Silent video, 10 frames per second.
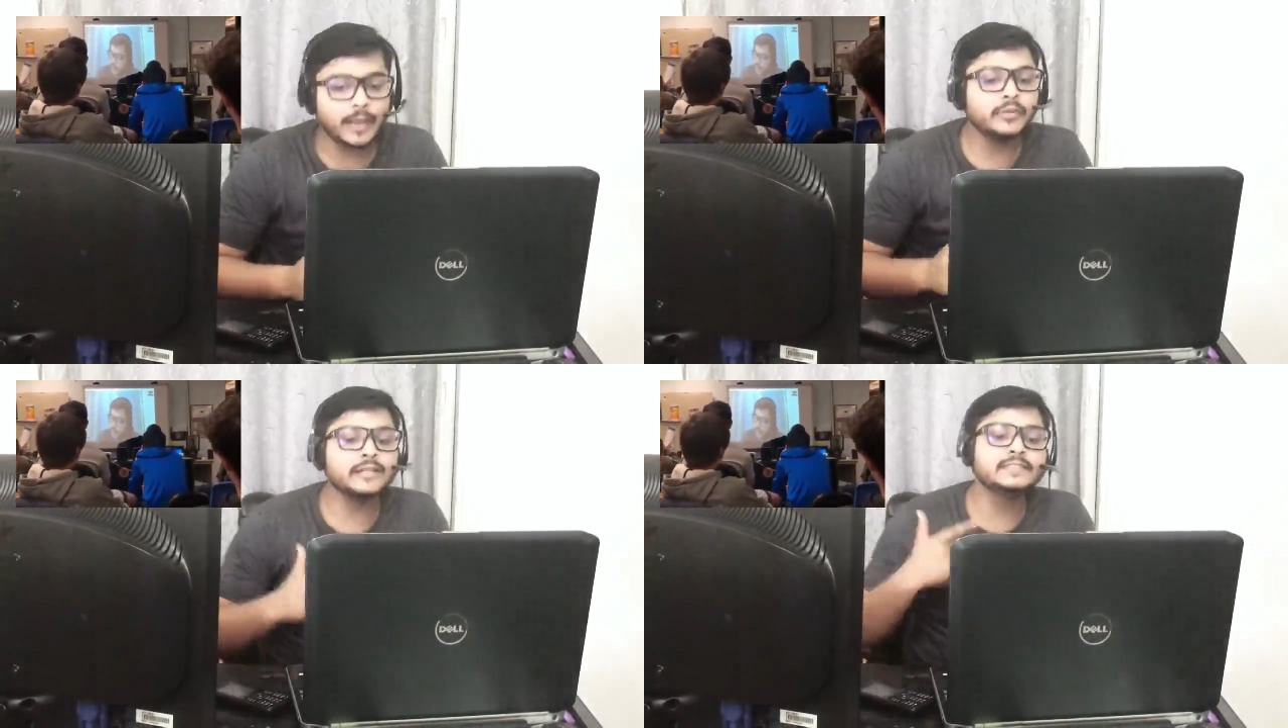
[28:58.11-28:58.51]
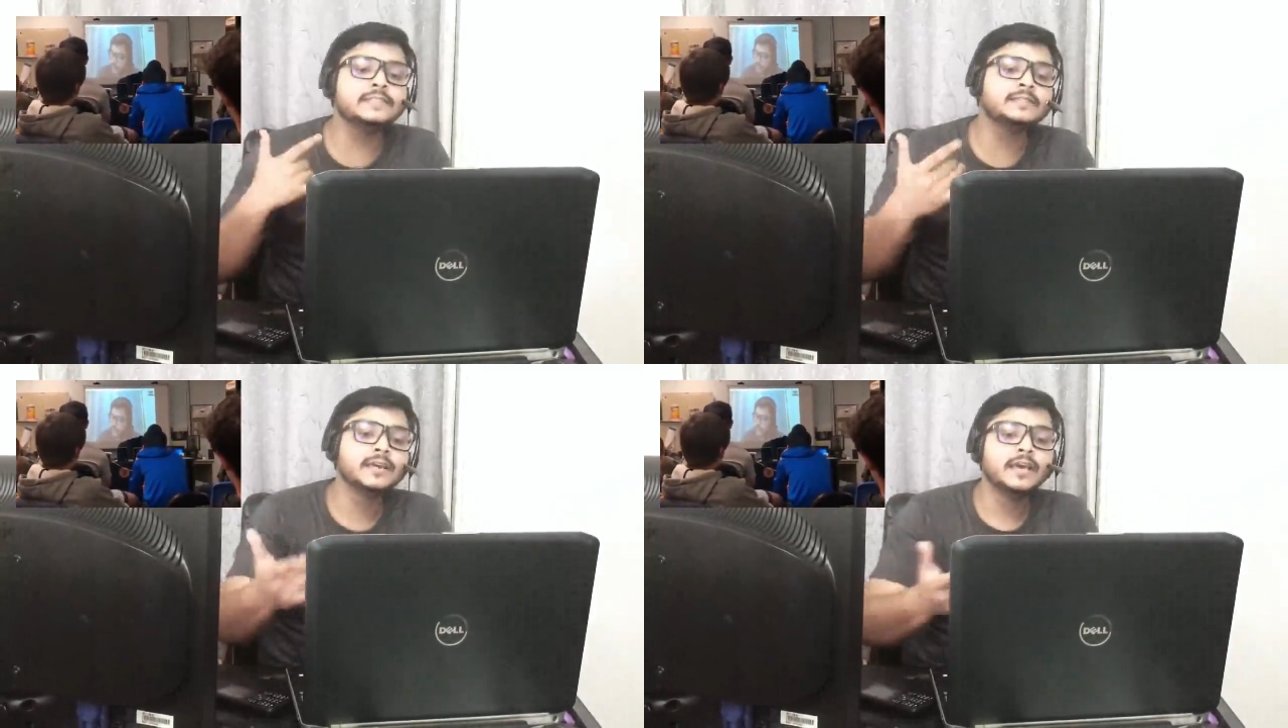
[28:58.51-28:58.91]
And I'm not
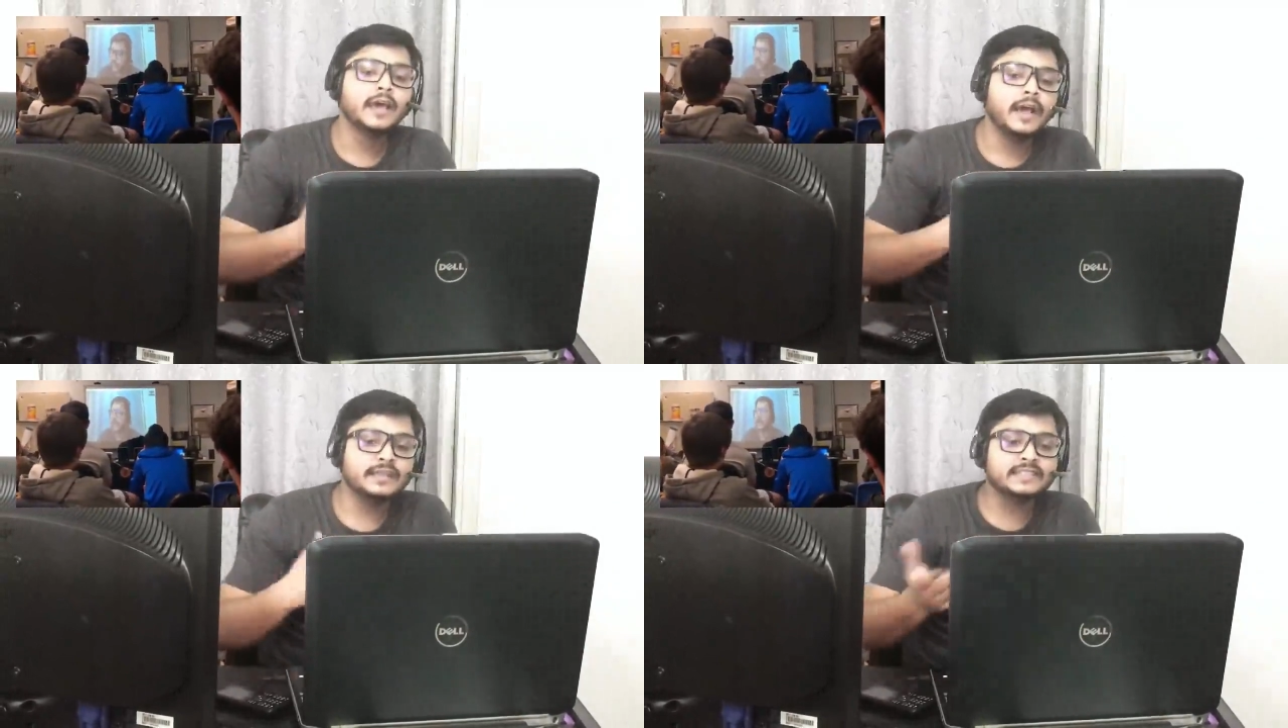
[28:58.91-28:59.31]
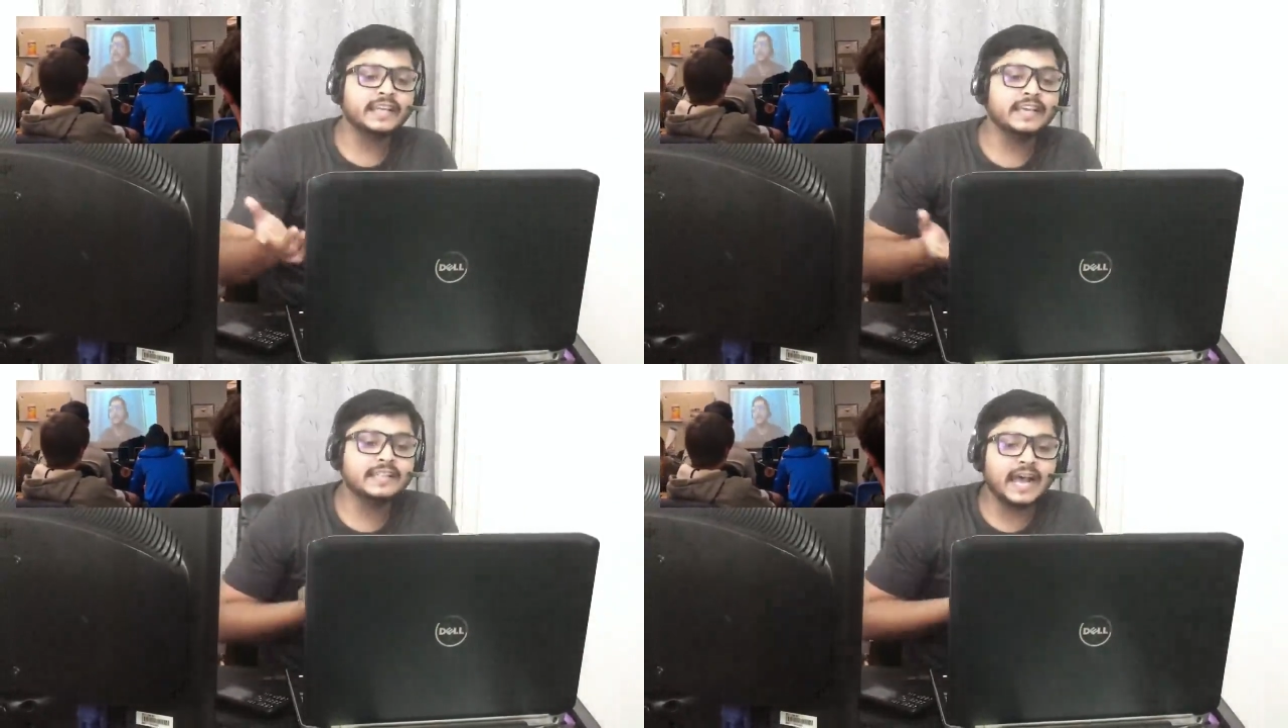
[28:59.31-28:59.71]
just
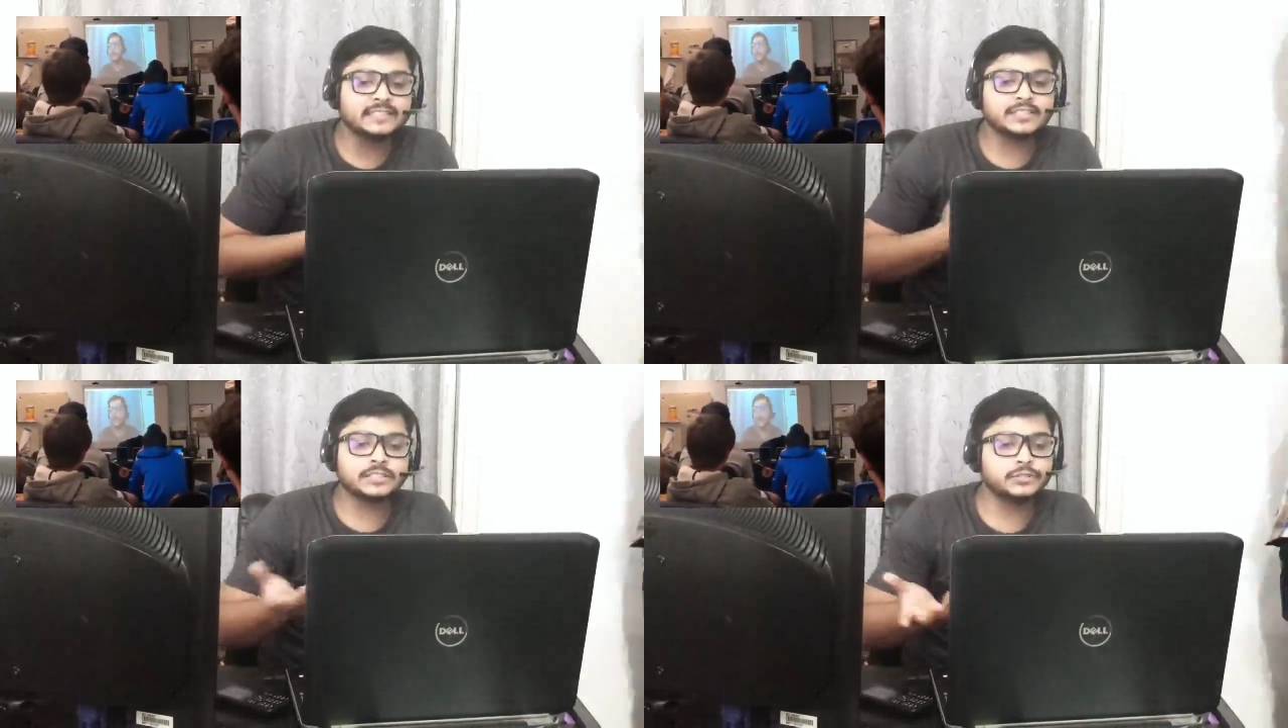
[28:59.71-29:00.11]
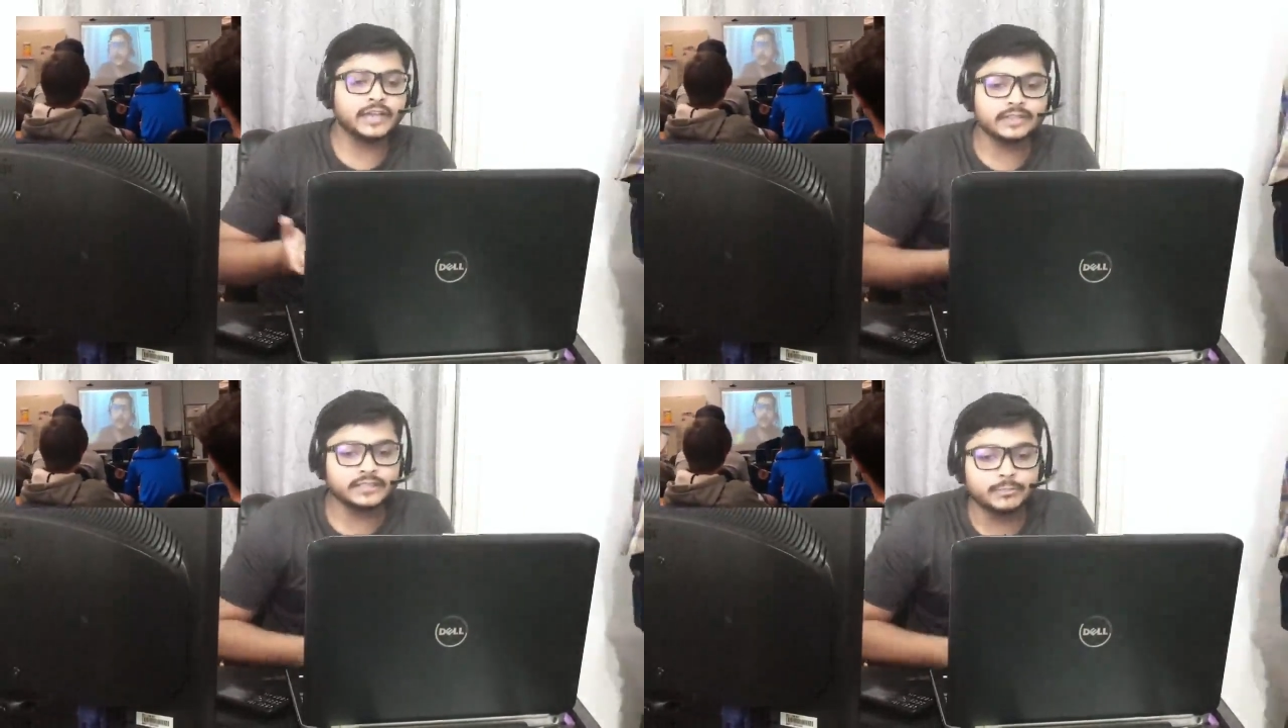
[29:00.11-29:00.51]
saying that just to
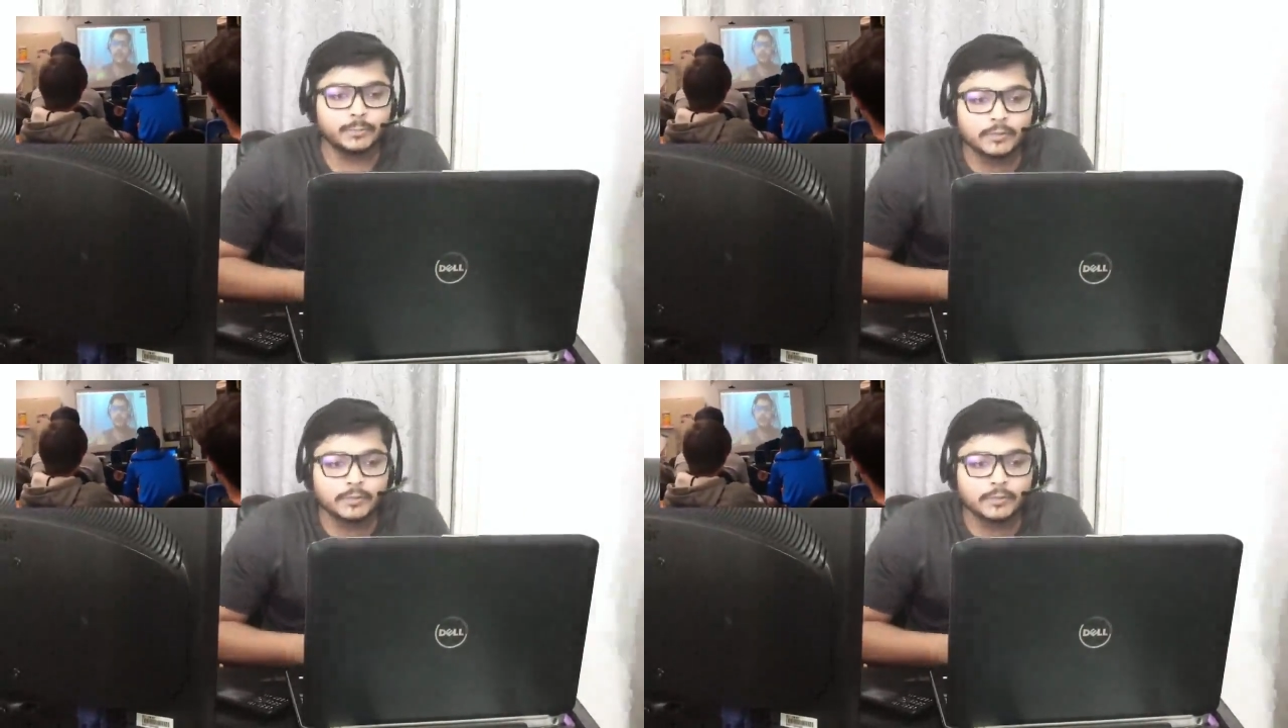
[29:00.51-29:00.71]
get some